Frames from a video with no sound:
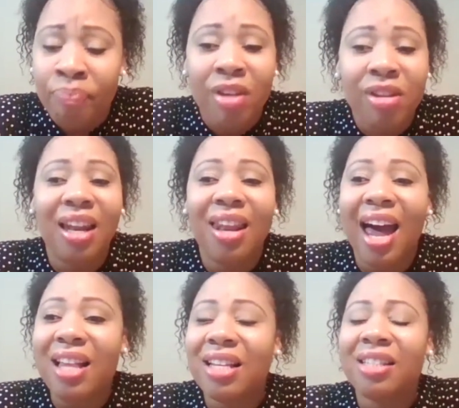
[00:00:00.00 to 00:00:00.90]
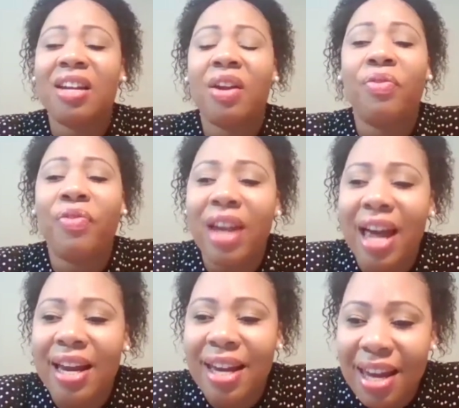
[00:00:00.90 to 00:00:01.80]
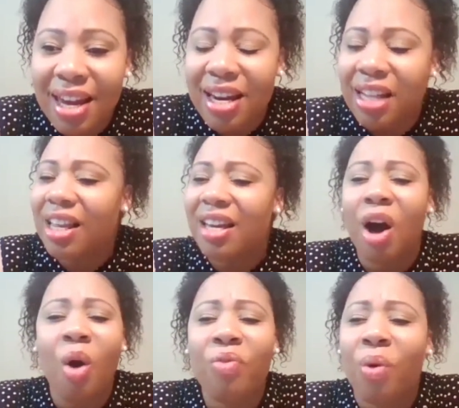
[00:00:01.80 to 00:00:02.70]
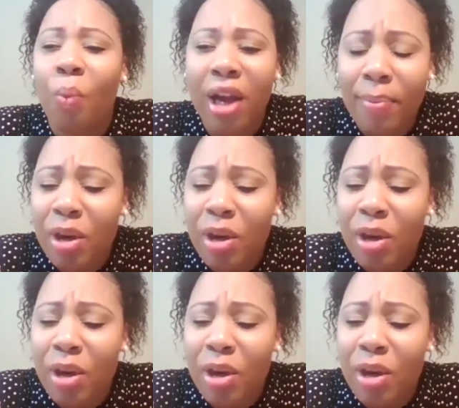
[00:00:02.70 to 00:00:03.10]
The light is gonna flood in. It's gonna overwhelm you.